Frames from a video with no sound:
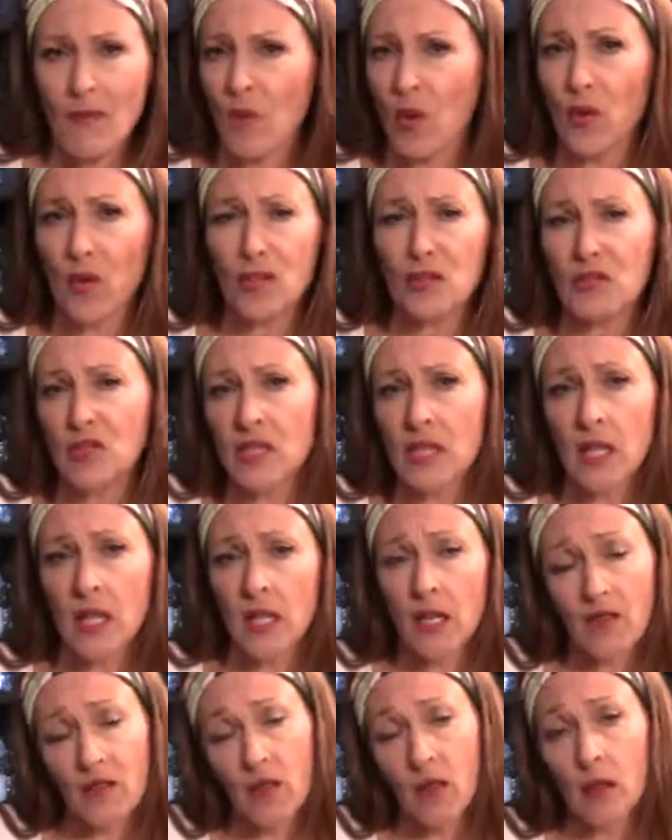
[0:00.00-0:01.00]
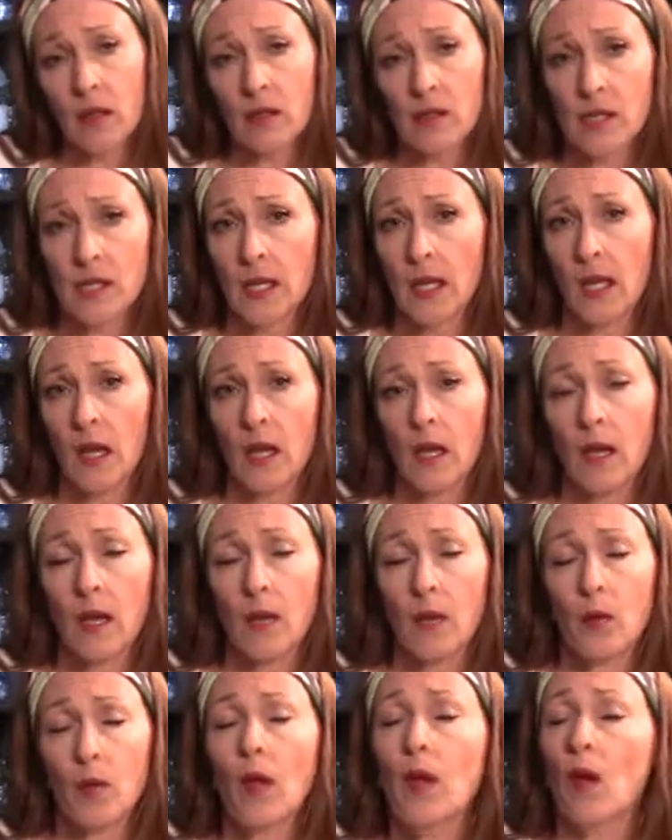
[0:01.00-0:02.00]
or your city. If you're on a city
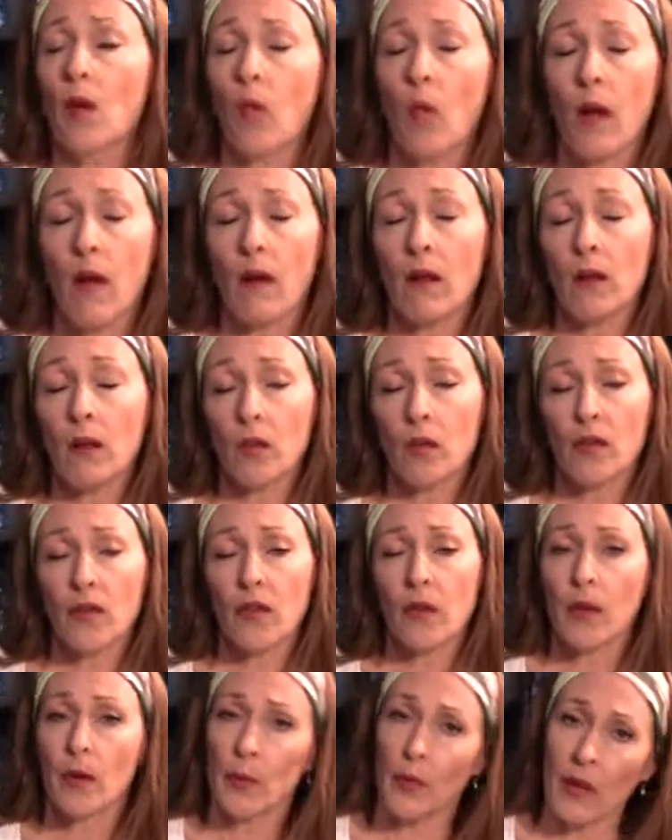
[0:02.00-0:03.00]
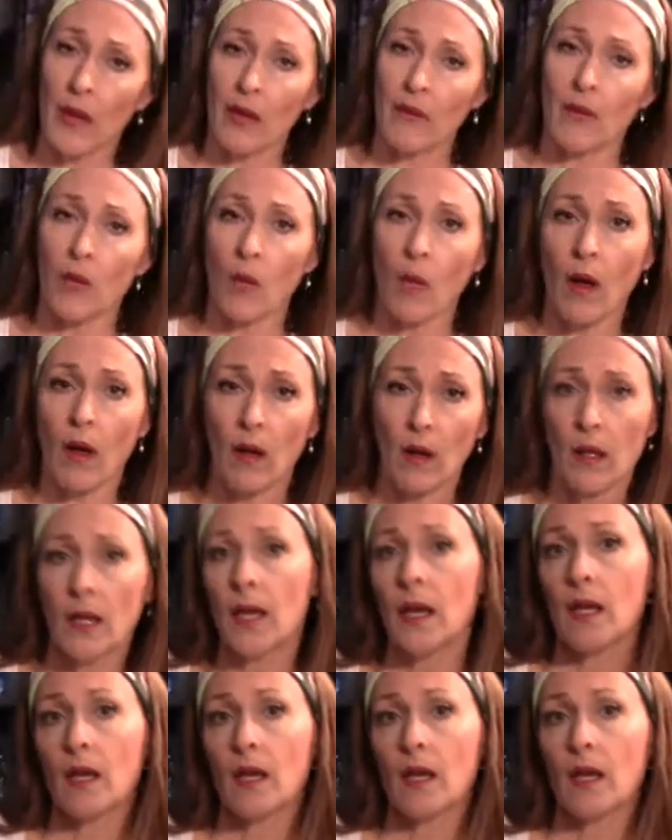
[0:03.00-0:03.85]
well, or if you're on a private well,